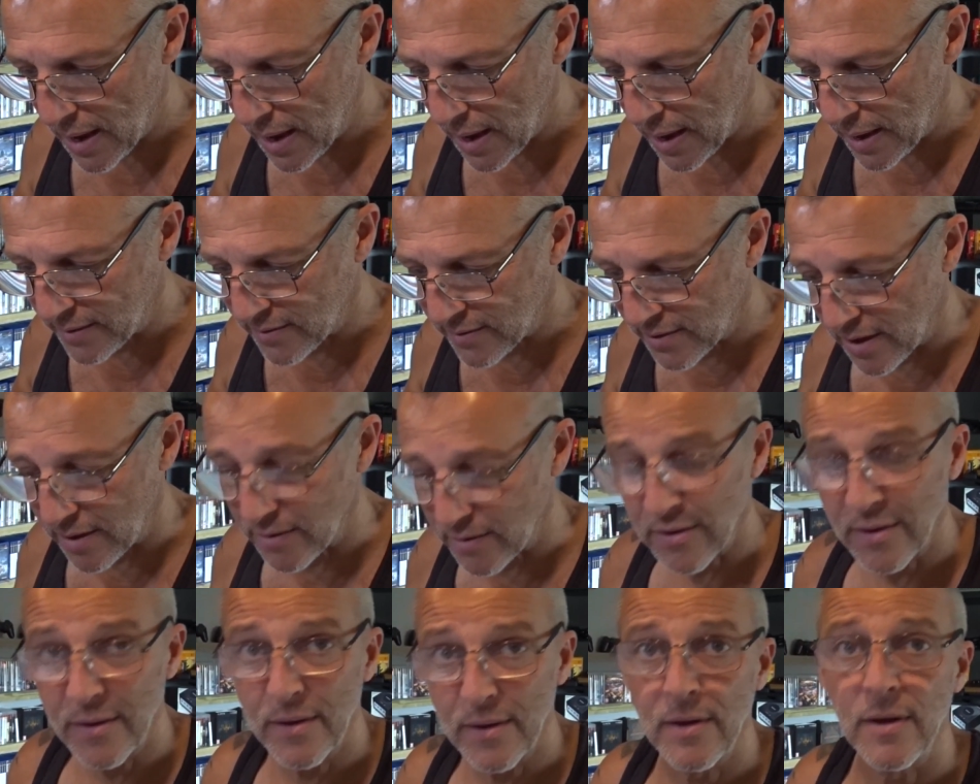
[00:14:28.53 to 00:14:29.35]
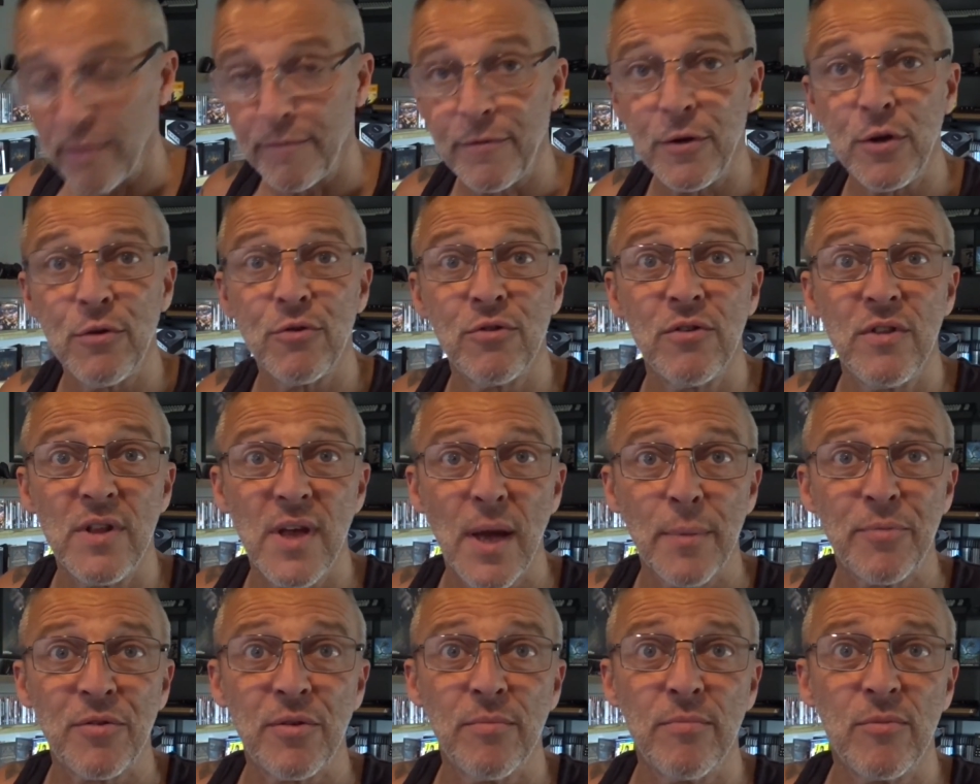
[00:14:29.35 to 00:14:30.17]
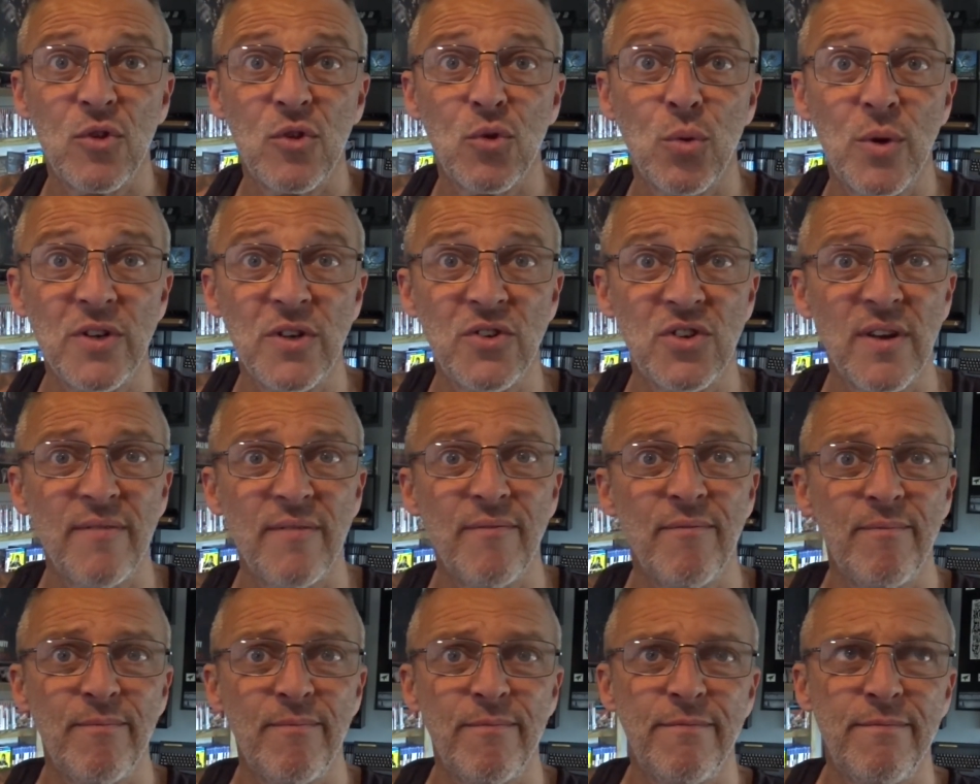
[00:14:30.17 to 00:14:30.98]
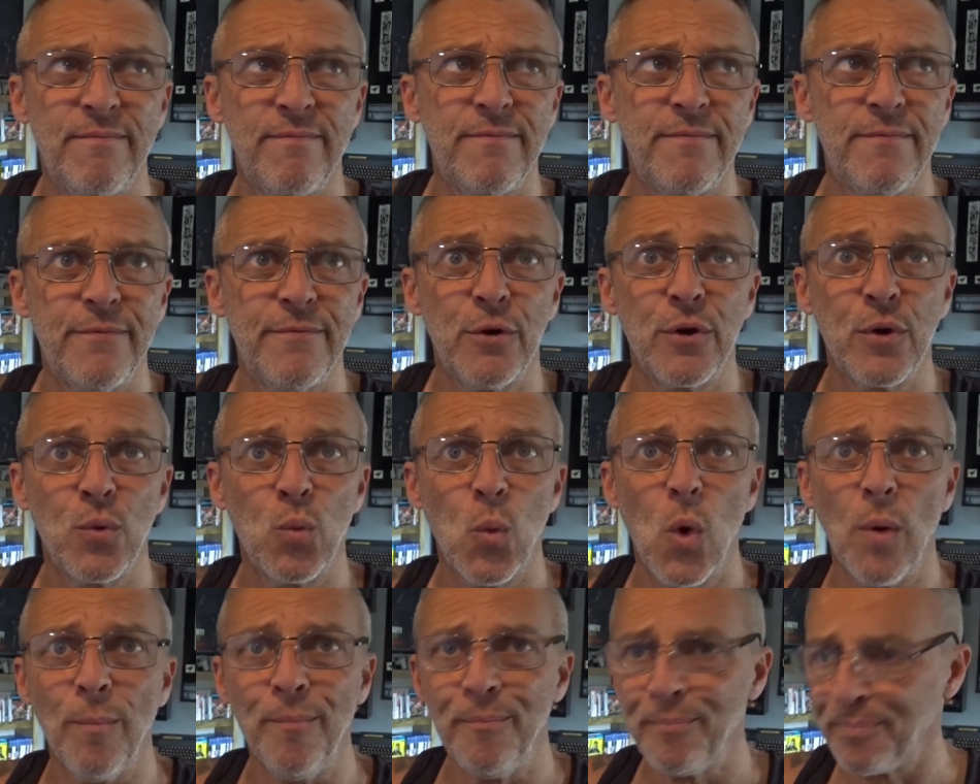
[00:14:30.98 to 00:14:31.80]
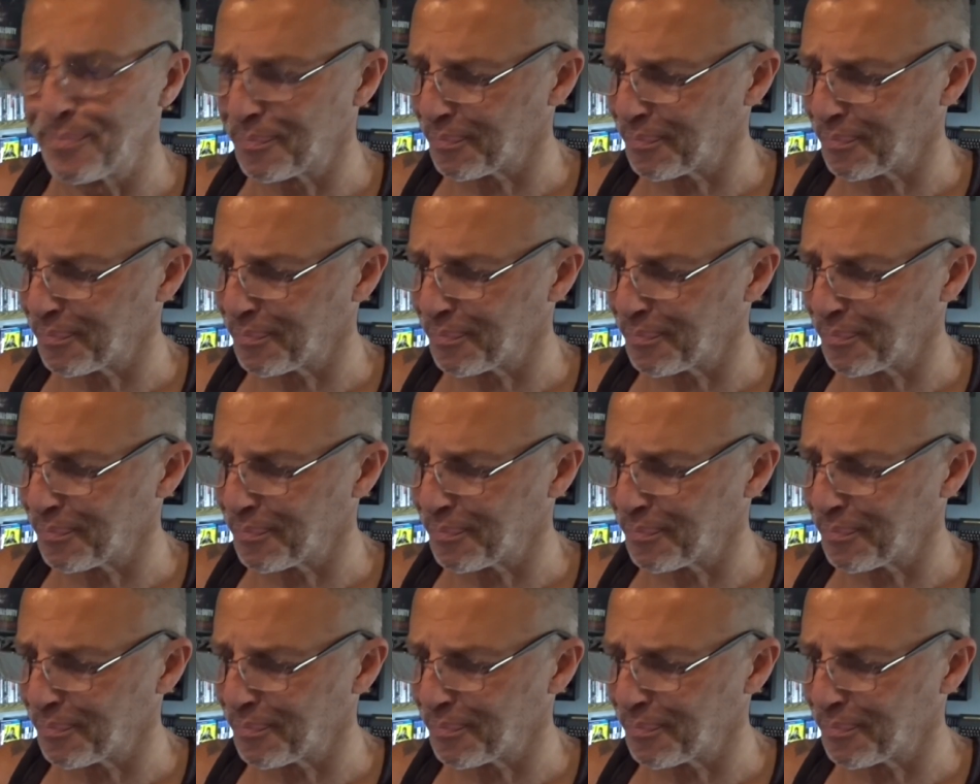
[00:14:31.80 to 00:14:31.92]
it says, if you're using the Epson 2741